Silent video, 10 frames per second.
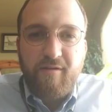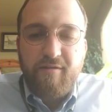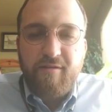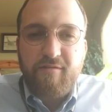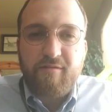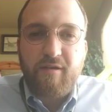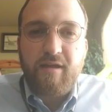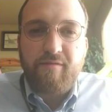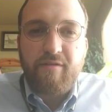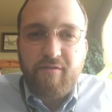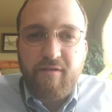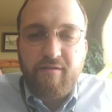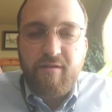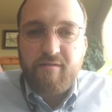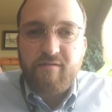and I think there's a lot of other
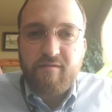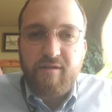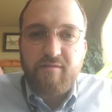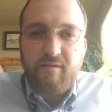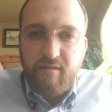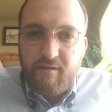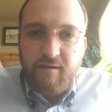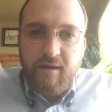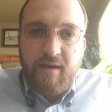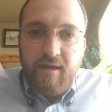great things underneath the hood.